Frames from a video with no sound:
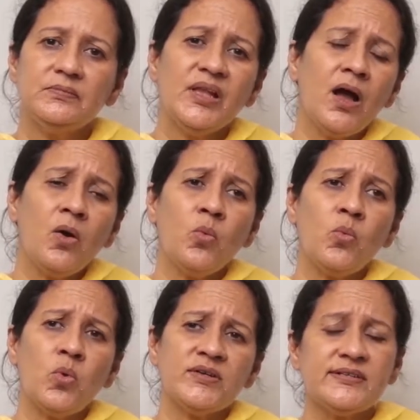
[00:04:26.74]
Now
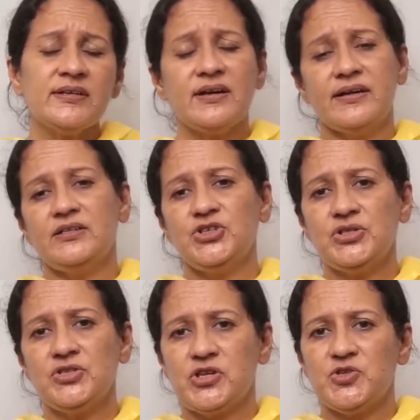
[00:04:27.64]
what are the
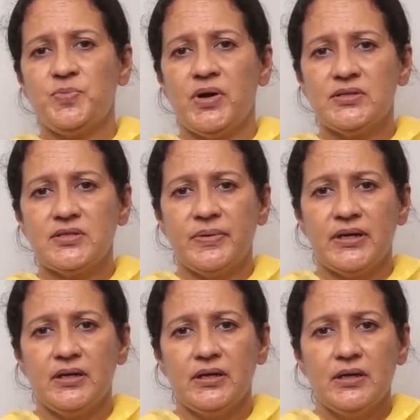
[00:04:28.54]
conditions
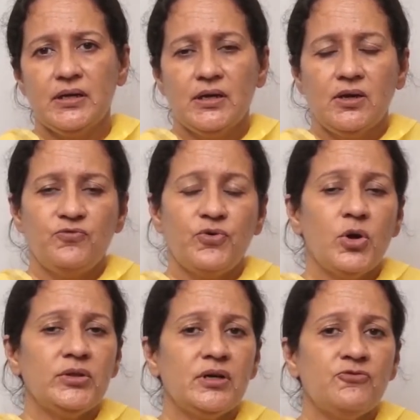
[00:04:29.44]
responsible
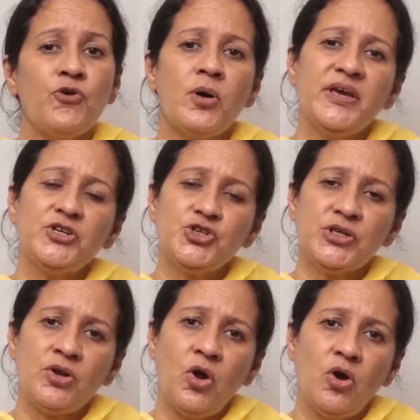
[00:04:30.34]
for the
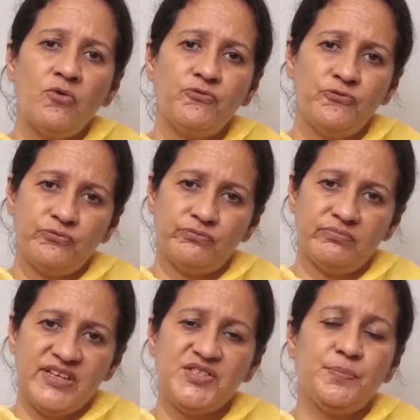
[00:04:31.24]
formation of
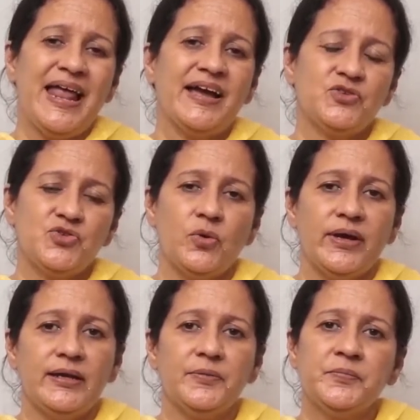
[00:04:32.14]
this black
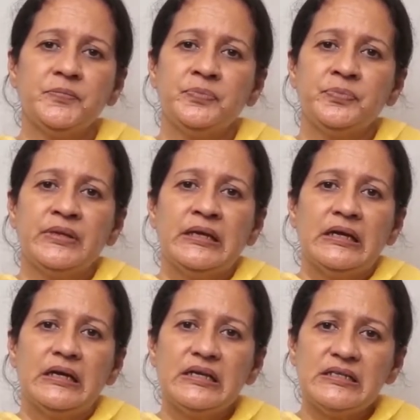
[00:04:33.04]
soil?
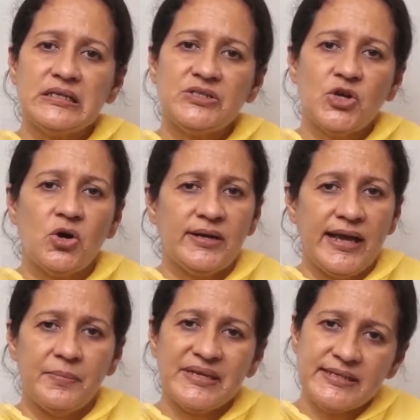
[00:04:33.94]
It is your
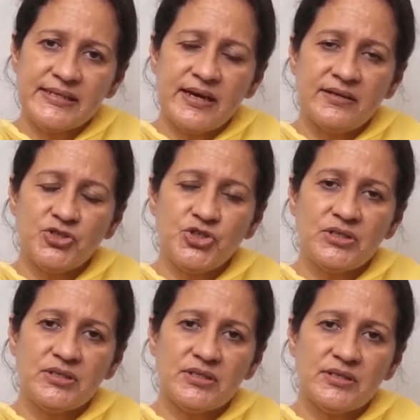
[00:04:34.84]
climatic
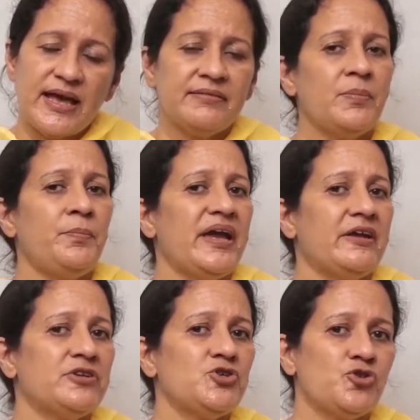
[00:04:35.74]
conditions and the
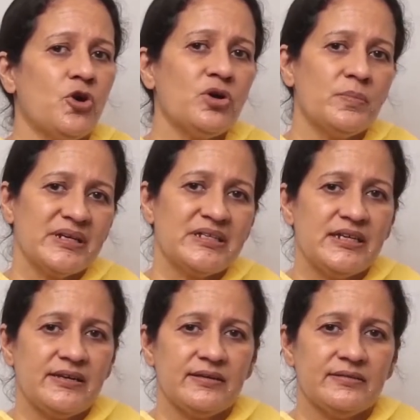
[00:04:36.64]
parent rock
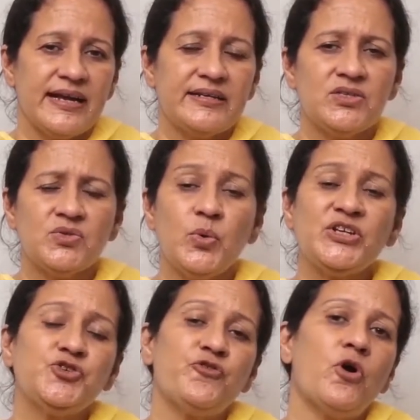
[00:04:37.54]
material, that is
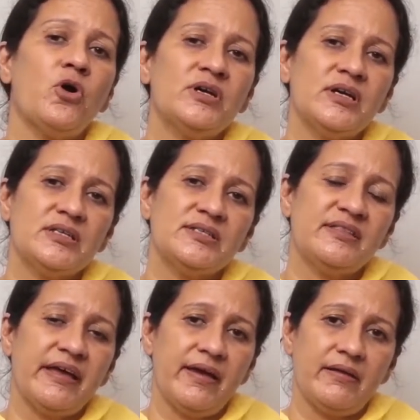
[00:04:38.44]
which rock is
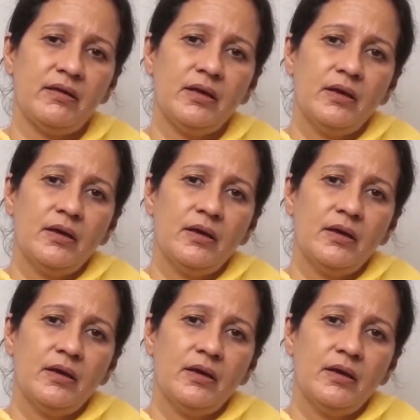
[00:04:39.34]
there